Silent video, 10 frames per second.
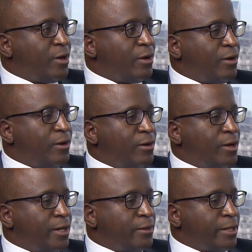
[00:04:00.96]

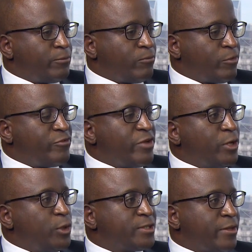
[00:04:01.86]
We've
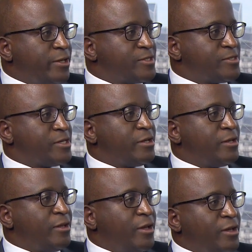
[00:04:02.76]
never looked at this as
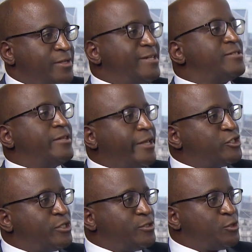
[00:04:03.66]
a
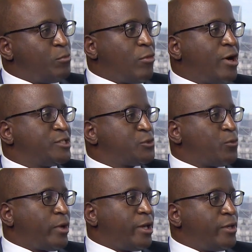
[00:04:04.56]
destination to march
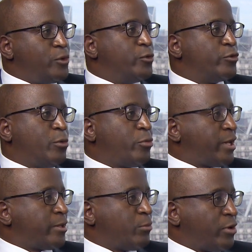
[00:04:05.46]
where Europe or
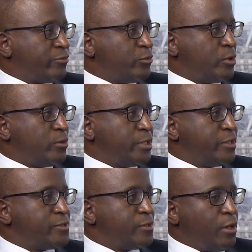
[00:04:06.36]
any other part of the world
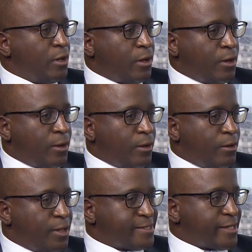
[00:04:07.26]
is.
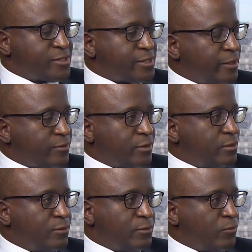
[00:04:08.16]
As I stated,
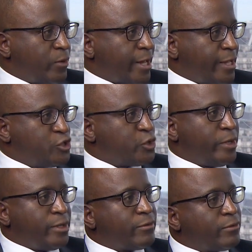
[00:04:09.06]
when I
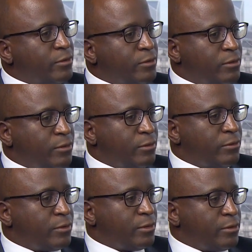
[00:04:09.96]
joined
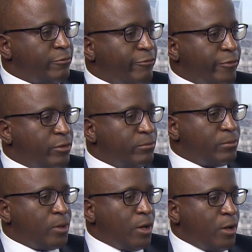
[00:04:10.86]
the
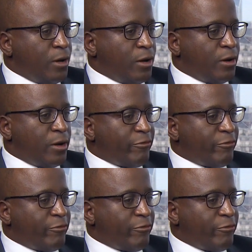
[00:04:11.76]
firm, a